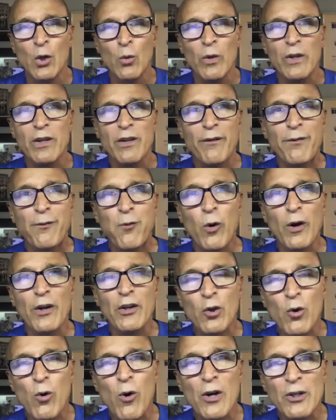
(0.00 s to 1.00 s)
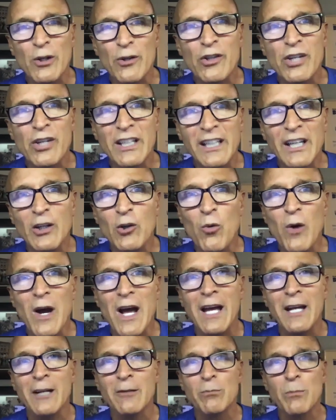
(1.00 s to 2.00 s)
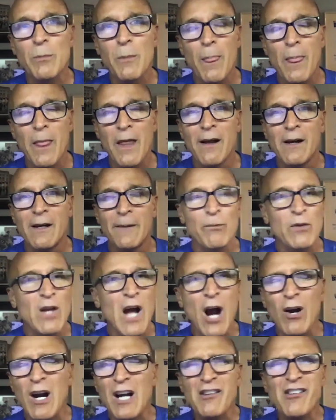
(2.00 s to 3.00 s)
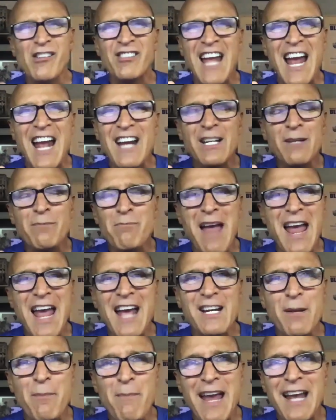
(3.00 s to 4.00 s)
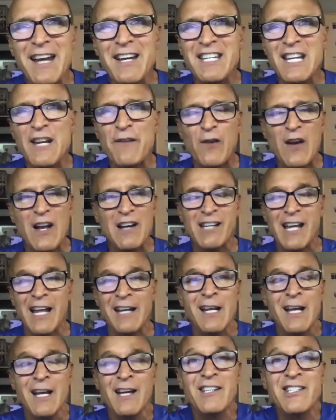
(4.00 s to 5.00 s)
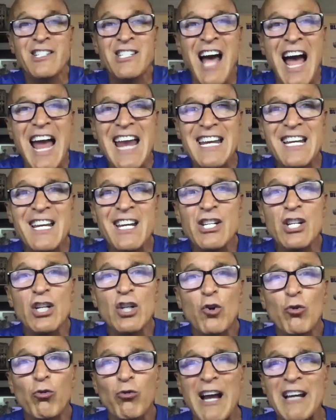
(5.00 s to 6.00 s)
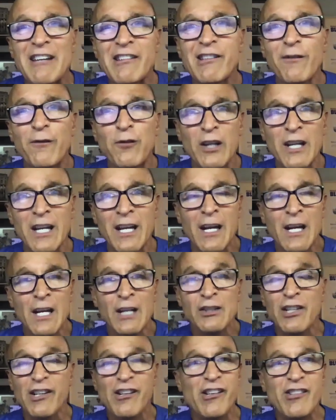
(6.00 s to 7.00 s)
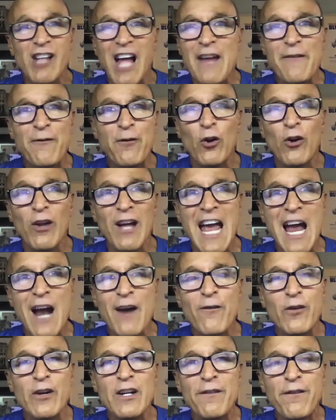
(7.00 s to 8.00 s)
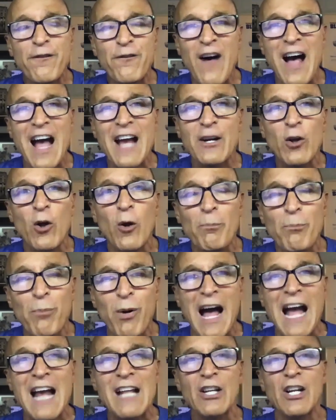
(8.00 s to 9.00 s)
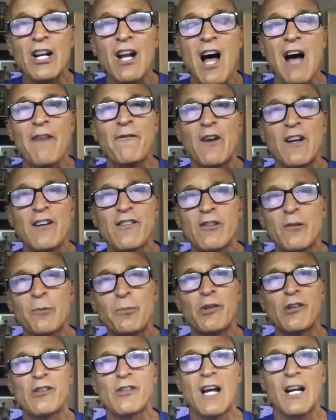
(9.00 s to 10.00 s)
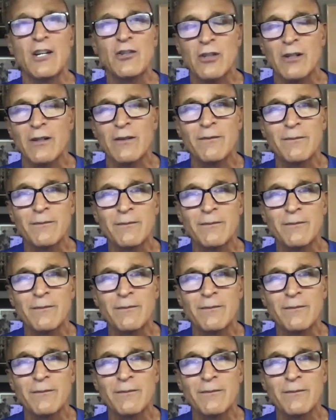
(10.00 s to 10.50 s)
With the fourth quarter ticking away, our outstanding man-to-man defense had tightened aggressively to stifle every final Pilot offensive possession.